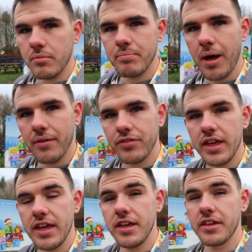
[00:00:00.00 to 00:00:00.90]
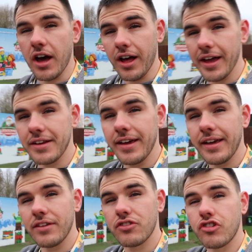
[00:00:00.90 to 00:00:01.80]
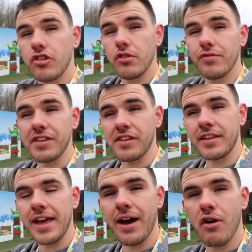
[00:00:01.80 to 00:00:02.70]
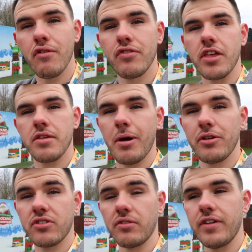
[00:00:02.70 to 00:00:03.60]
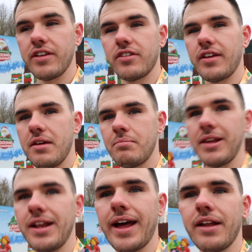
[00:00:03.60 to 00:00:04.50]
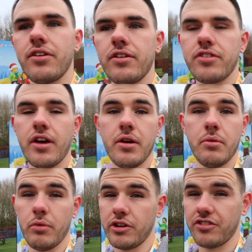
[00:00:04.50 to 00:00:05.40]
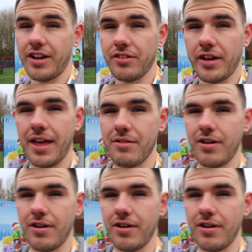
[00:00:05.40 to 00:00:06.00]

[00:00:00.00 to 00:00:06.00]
Part of the guide is to visit the Elves at the post office in Miniland, so we're just outside that